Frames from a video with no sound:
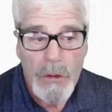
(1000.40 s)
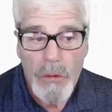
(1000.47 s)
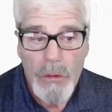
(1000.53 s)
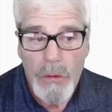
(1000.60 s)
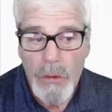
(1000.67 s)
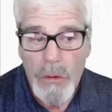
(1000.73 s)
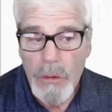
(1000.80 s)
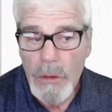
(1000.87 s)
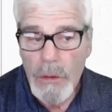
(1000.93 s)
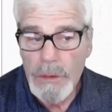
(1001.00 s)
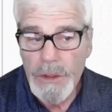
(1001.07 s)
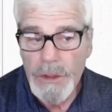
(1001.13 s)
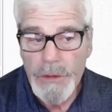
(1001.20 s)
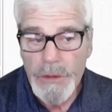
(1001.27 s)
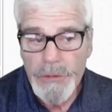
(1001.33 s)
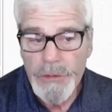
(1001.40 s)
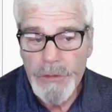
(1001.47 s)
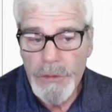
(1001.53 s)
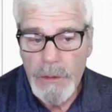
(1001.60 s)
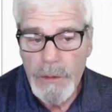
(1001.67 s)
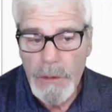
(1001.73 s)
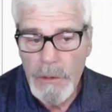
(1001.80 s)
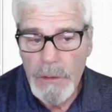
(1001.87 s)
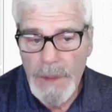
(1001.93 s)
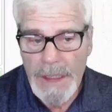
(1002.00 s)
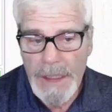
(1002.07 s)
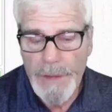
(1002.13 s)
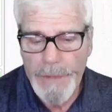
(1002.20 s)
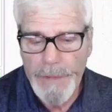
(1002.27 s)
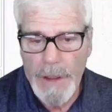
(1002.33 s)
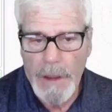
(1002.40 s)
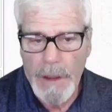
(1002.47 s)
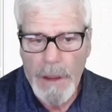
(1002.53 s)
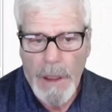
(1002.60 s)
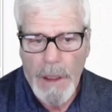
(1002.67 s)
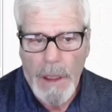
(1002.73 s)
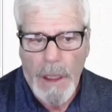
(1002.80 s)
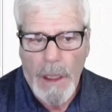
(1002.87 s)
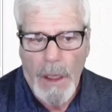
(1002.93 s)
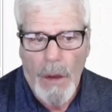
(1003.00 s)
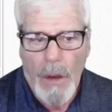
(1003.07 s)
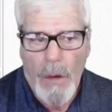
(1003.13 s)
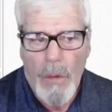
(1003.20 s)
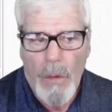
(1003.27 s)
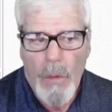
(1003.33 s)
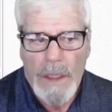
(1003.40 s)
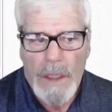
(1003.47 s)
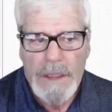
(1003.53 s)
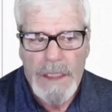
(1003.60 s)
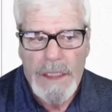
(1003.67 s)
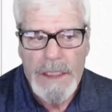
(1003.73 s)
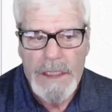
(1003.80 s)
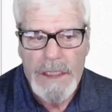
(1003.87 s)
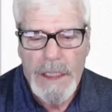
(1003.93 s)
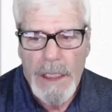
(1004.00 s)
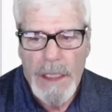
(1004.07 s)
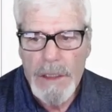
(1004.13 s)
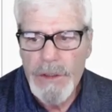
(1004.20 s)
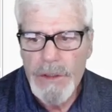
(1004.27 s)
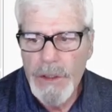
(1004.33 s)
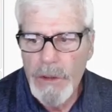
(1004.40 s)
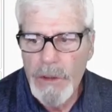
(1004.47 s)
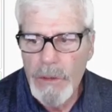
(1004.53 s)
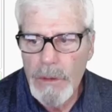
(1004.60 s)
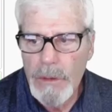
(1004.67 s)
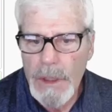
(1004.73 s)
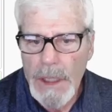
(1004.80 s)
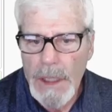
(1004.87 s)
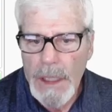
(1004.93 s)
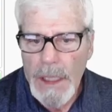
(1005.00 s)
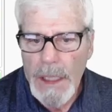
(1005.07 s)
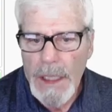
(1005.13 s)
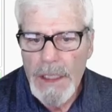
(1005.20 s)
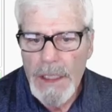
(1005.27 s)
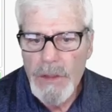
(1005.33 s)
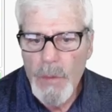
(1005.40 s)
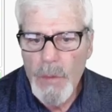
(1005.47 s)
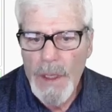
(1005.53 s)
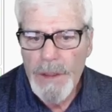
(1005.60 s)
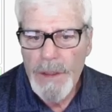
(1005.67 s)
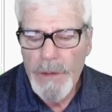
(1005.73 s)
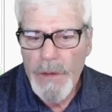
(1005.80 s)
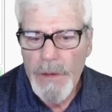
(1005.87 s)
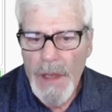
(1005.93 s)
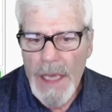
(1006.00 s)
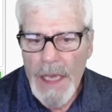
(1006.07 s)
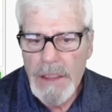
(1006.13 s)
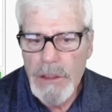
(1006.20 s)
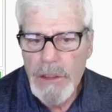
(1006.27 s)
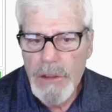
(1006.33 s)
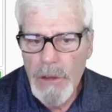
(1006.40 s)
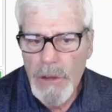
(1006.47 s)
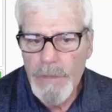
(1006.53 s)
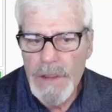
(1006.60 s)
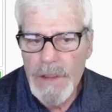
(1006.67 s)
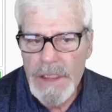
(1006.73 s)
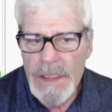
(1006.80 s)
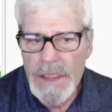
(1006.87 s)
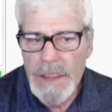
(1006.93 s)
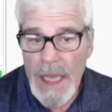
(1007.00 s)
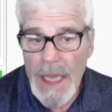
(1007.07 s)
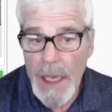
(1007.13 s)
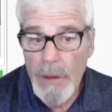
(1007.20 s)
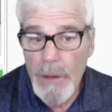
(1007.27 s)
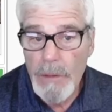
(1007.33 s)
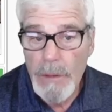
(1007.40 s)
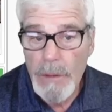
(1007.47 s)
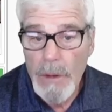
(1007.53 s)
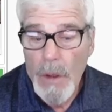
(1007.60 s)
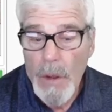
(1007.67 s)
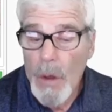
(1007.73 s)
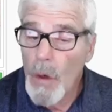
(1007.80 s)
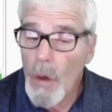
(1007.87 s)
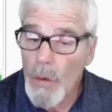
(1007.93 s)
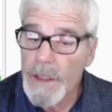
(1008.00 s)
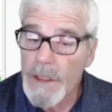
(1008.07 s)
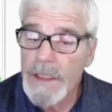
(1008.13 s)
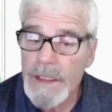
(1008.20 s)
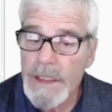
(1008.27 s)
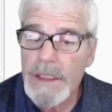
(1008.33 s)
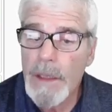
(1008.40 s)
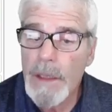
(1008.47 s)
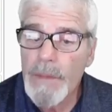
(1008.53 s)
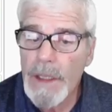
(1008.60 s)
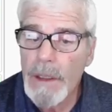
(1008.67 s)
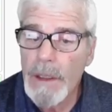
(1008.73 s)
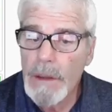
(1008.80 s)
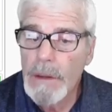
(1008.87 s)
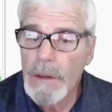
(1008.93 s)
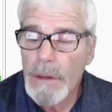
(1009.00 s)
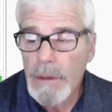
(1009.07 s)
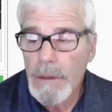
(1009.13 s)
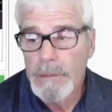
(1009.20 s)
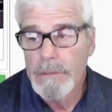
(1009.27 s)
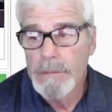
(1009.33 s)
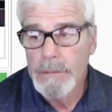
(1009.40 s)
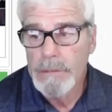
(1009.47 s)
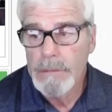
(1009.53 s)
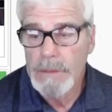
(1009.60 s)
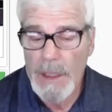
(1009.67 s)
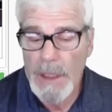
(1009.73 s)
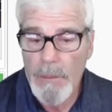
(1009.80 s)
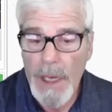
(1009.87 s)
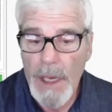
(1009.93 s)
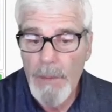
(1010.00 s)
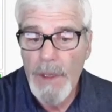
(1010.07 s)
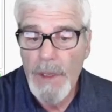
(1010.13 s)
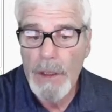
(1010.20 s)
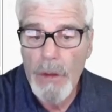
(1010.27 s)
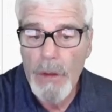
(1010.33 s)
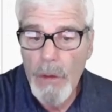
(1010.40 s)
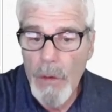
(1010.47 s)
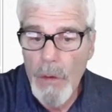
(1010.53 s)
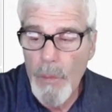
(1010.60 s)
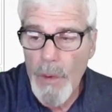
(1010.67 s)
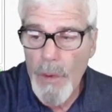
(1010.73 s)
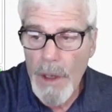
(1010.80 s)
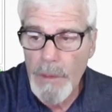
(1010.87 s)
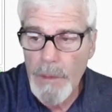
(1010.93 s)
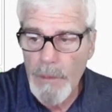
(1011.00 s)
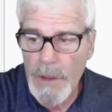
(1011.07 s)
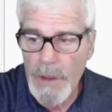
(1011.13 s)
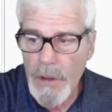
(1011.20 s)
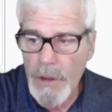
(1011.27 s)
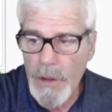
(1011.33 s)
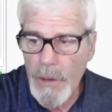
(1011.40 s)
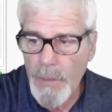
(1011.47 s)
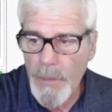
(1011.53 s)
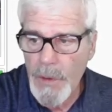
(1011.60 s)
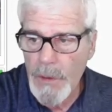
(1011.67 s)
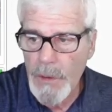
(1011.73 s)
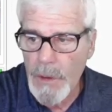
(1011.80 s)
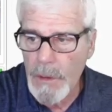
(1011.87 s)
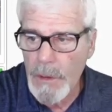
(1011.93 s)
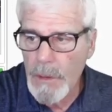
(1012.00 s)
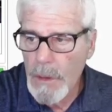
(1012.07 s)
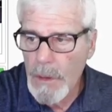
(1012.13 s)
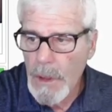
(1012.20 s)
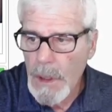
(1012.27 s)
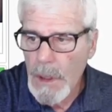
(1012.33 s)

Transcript: Google, YouTube, anything? What this tells you is whether that service is down or is it something that might be a local problem on your computer.